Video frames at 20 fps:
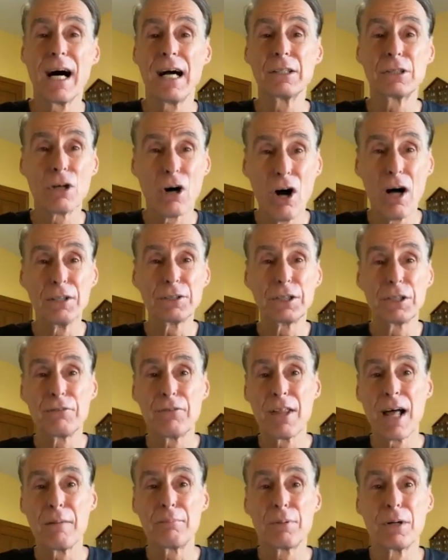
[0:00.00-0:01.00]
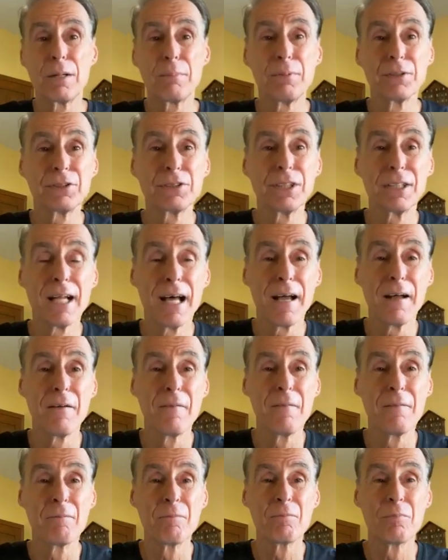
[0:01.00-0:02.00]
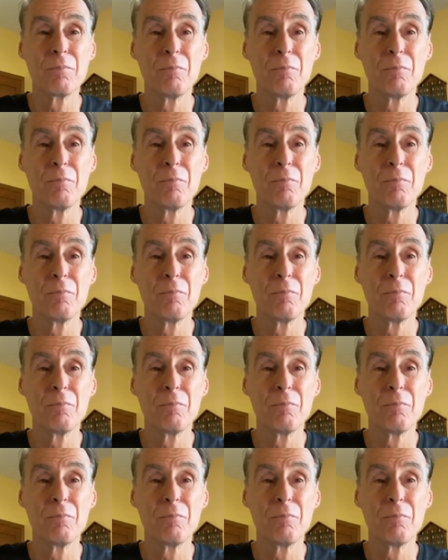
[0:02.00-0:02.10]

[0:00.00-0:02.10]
God called you for that purpose today.